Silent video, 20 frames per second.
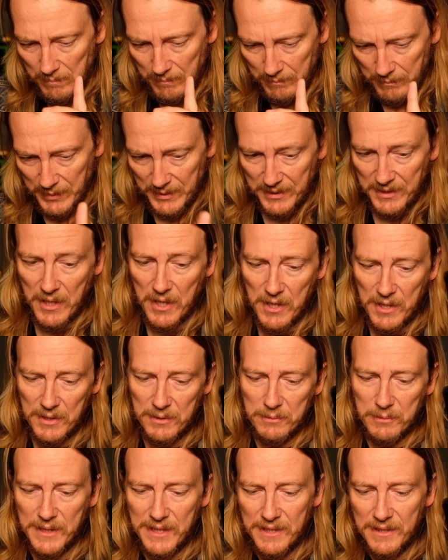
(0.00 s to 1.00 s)
But the
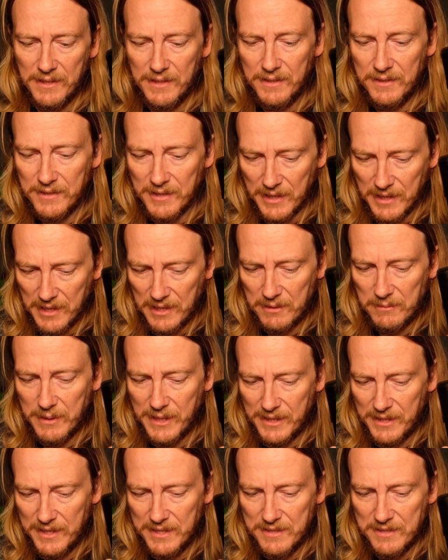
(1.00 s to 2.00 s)

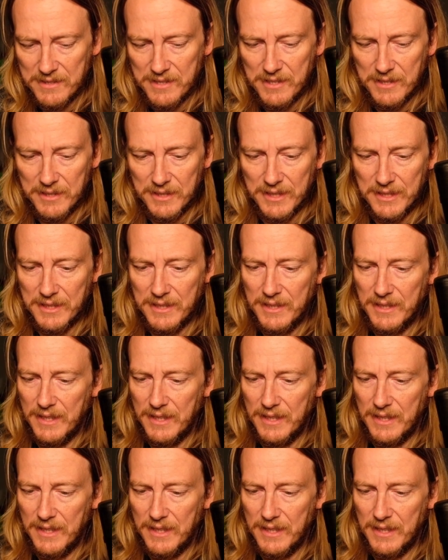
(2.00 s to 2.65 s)
hardware is good,